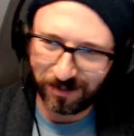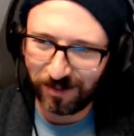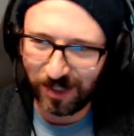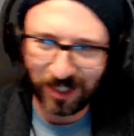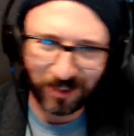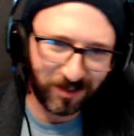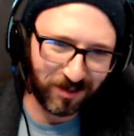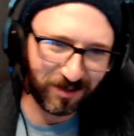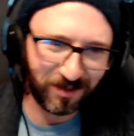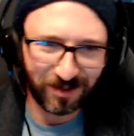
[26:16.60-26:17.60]
you know,
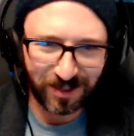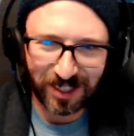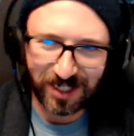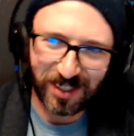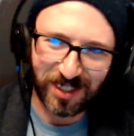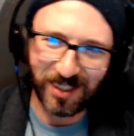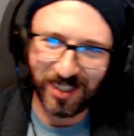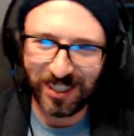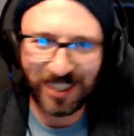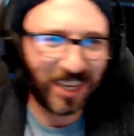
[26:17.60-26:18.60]

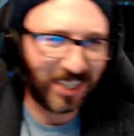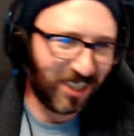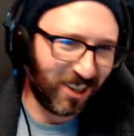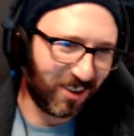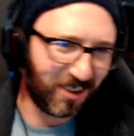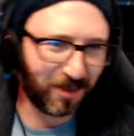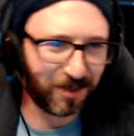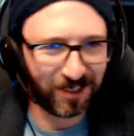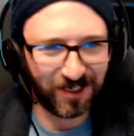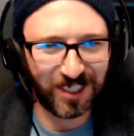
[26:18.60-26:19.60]
next year or
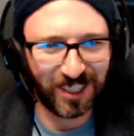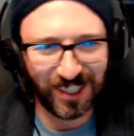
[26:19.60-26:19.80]
something. We'll see.